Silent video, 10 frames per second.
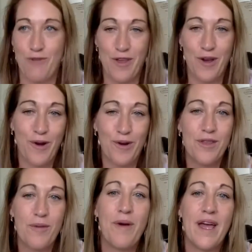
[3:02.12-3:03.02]
the earth.
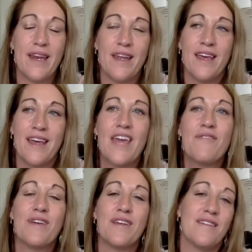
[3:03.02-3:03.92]
But
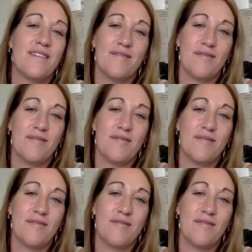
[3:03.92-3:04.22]
even